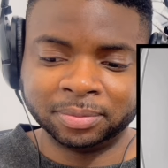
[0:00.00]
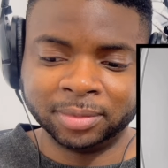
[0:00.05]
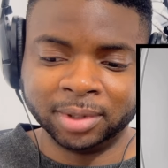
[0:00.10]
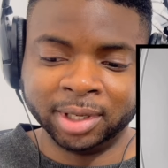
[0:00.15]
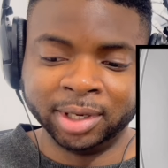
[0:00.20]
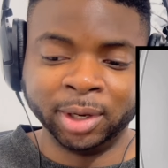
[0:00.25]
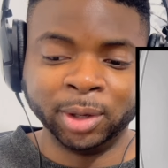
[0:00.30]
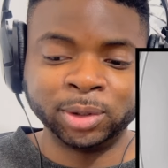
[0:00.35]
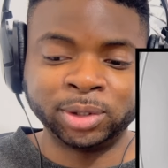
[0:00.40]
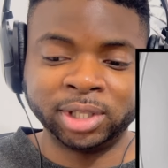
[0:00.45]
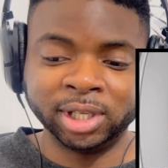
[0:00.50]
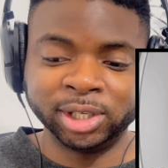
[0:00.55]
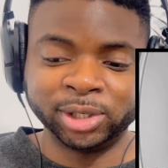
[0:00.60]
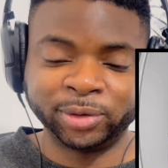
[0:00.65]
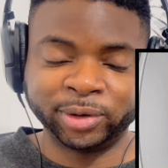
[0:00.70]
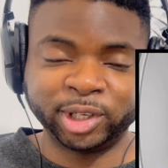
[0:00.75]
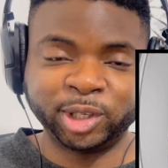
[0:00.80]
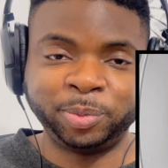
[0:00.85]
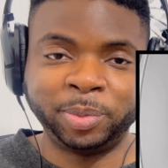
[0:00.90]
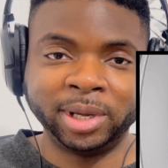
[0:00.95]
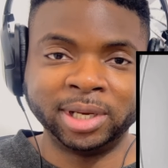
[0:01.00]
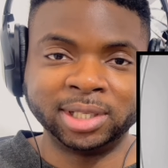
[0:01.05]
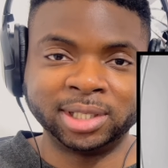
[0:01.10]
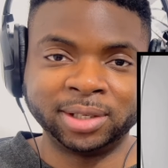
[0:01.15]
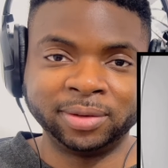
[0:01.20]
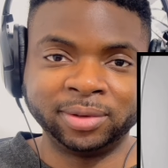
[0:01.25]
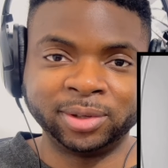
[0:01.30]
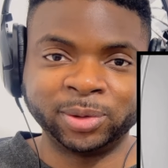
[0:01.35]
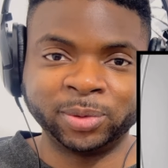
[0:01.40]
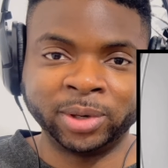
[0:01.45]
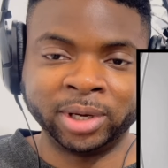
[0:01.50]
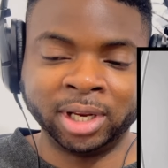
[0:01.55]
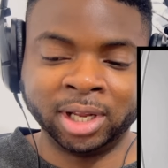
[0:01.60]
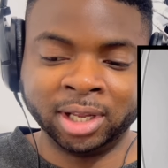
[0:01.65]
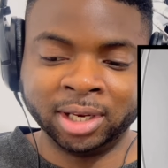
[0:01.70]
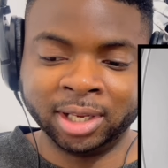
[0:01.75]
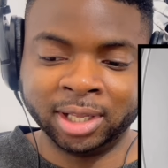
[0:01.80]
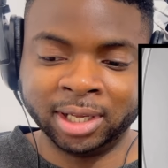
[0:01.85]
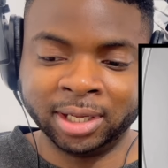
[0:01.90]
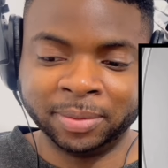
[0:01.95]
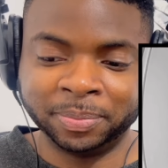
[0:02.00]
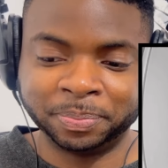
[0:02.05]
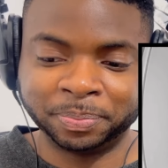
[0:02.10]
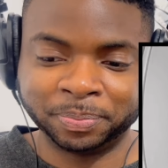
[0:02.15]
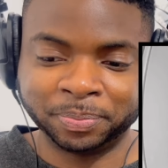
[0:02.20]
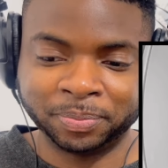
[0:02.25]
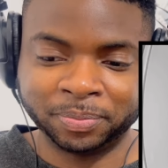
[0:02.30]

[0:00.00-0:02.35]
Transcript: And those things are expensive as well, aren't they?